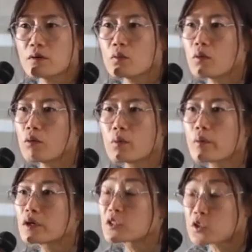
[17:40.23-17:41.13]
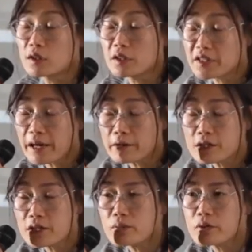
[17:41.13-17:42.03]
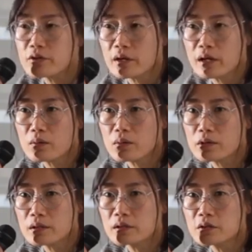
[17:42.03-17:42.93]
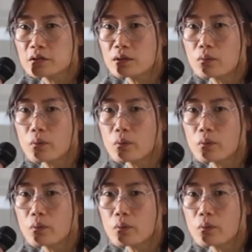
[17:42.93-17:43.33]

We want solidarity with care workers.